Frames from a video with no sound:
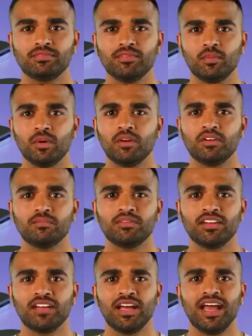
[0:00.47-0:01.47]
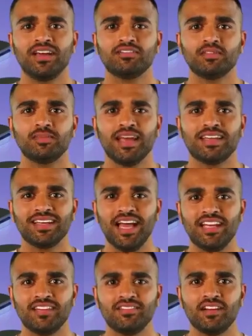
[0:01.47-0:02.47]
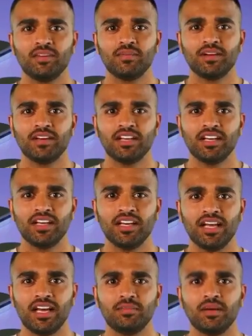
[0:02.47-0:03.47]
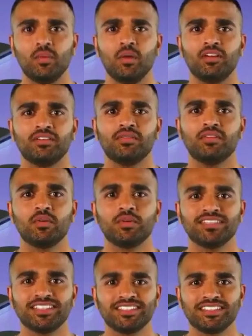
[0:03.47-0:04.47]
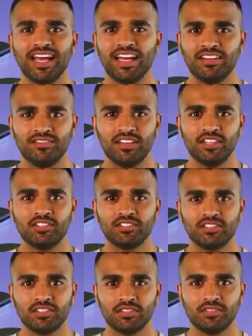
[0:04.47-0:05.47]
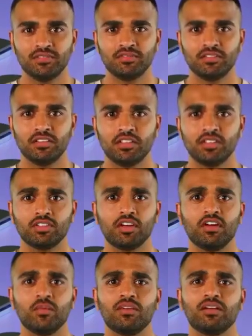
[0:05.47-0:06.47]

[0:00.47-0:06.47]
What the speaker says: Welcome to the cloud space I developed. Let me walk you through its exciting features. Starting with